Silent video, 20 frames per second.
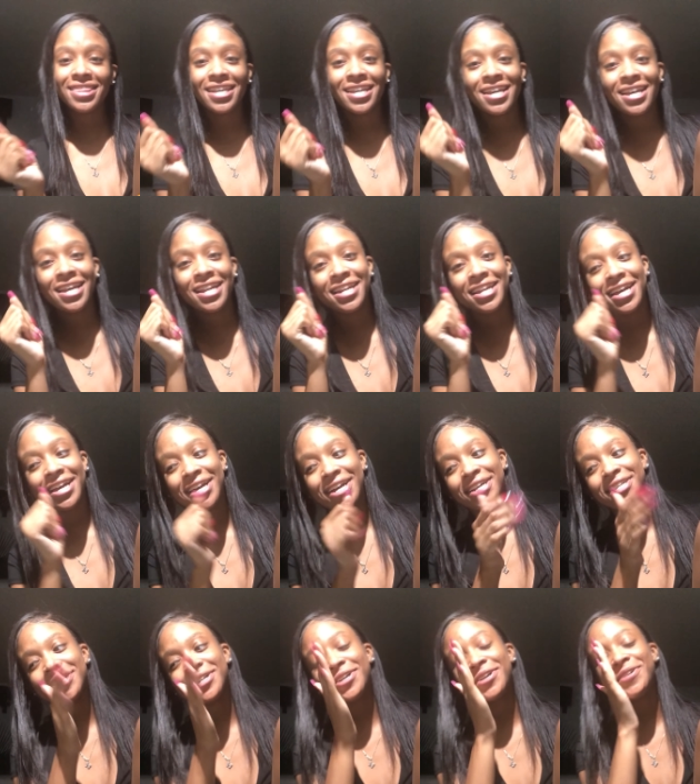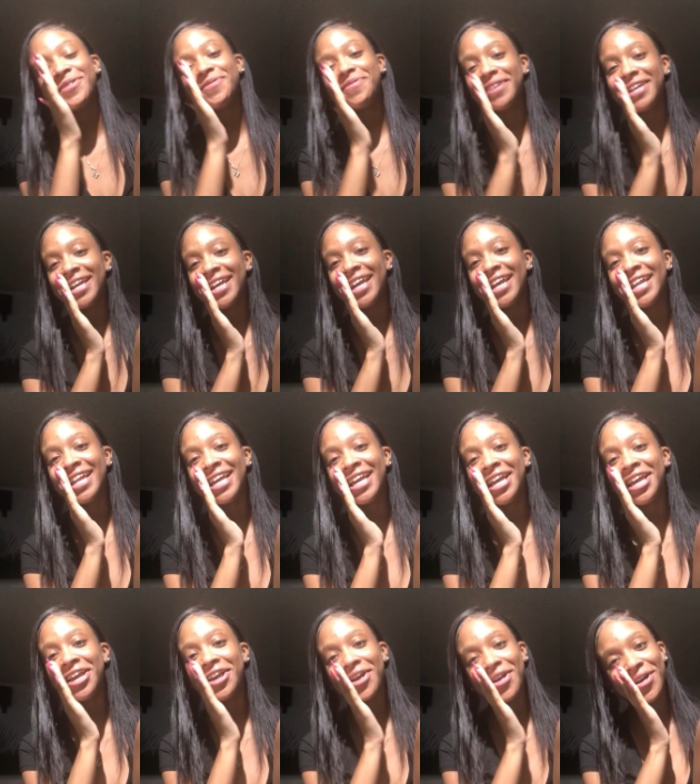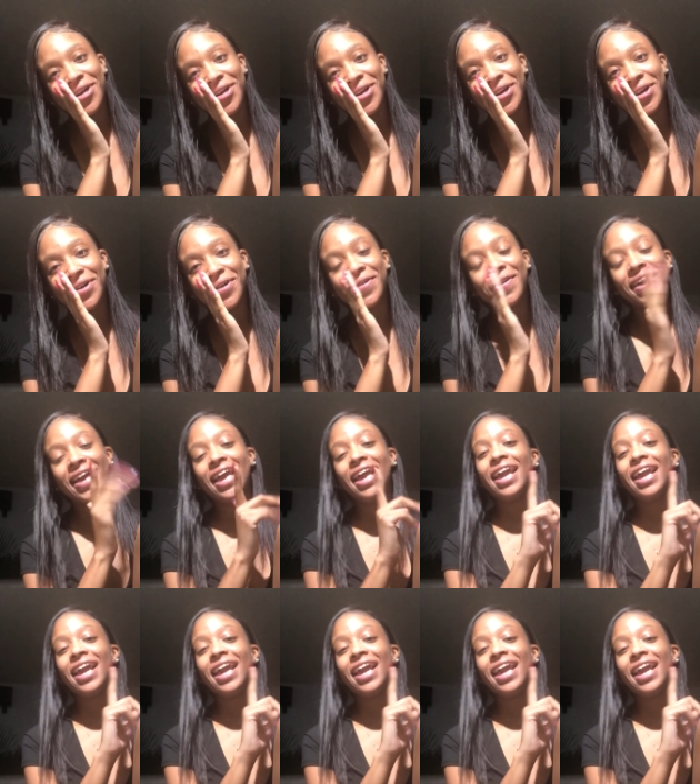another video.